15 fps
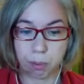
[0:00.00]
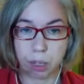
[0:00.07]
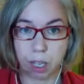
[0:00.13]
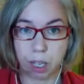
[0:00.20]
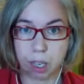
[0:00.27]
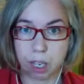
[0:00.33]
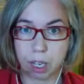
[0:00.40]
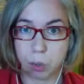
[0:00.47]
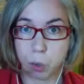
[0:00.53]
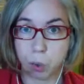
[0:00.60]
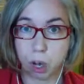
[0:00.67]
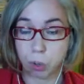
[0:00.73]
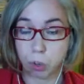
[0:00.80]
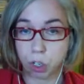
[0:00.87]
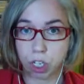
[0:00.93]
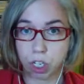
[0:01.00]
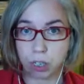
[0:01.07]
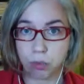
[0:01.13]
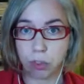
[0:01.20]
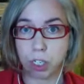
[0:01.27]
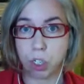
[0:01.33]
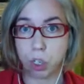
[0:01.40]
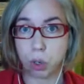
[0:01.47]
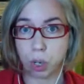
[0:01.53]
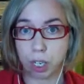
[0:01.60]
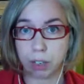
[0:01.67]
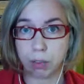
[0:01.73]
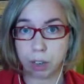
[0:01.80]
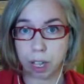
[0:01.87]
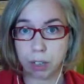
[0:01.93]
achieve in your
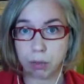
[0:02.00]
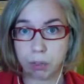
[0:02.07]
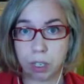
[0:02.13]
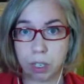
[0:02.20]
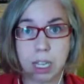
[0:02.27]
creative life.